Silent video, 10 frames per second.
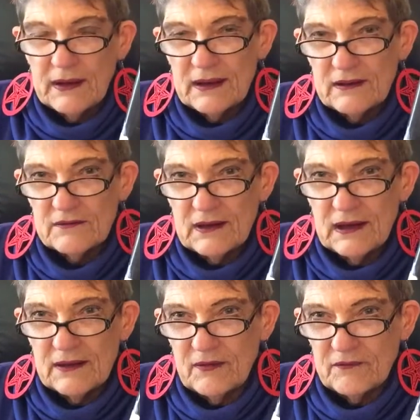
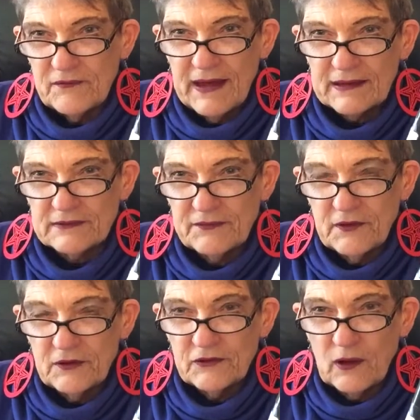in the fact that
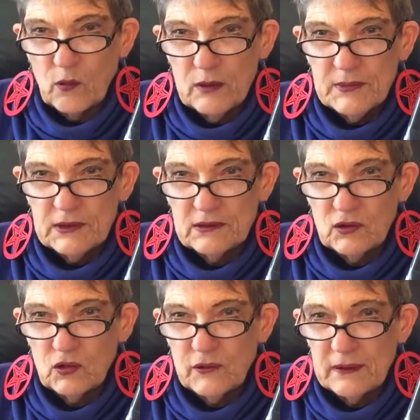there's a woman
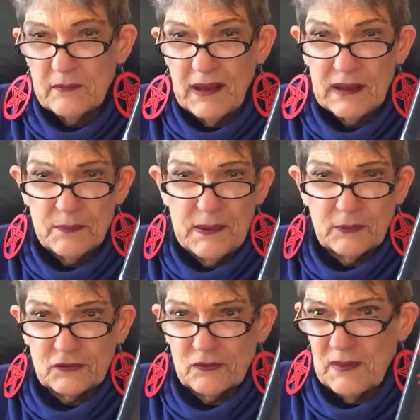who can make
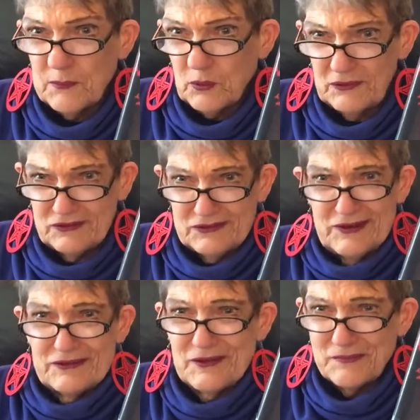people's memories
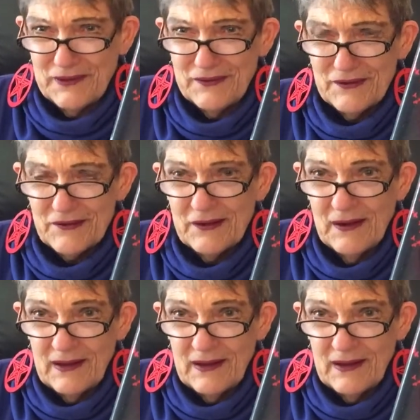disappear.